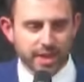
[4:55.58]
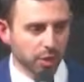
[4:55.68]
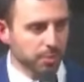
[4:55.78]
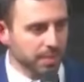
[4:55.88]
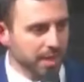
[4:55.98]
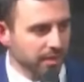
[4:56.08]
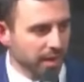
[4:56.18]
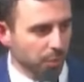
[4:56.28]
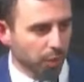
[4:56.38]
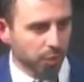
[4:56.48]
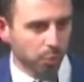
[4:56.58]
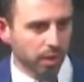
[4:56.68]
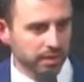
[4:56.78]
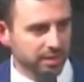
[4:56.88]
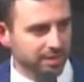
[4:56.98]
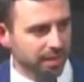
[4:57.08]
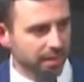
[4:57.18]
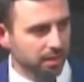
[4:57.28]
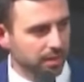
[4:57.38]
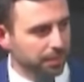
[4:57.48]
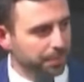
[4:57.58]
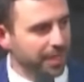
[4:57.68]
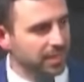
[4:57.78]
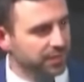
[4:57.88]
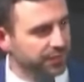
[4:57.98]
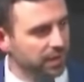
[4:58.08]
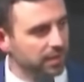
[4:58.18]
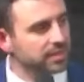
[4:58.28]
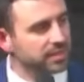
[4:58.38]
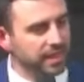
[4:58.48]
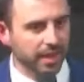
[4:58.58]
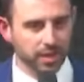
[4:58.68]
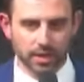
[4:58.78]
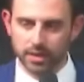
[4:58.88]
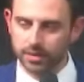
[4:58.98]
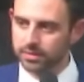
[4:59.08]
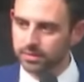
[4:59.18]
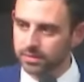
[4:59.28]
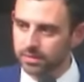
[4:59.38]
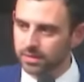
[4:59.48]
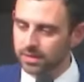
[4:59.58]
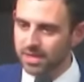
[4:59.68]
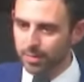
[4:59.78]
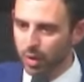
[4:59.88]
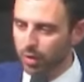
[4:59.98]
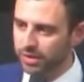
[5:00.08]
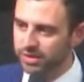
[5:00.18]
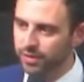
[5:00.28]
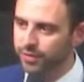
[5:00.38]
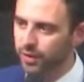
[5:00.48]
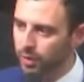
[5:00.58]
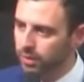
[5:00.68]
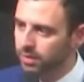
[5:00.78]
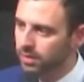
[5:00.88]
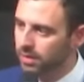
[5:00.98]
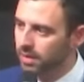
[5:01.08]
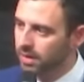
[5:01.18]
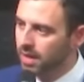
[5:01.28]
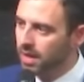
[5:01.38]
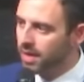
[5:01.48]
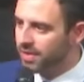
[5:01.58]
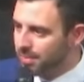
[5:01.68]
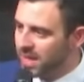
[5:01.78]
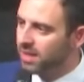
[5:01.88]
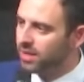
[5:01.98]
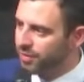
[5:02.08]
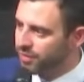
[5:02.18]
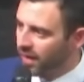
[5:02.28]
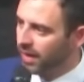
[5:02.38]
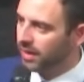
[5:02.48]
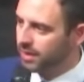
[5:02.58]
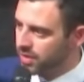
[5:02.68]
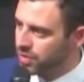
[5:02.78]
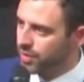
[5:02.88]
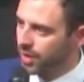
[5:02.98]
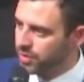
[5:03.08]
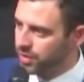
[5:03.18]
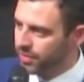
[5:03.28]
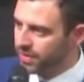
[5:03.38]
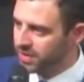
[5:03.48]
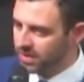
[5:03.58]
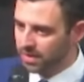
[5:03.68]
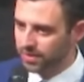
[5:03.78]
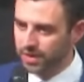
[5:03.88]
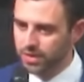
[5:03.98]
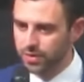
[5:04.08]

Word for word: they don't mean they want one single, peaceful, secular democracy for all. They mean the violent destruction of the state of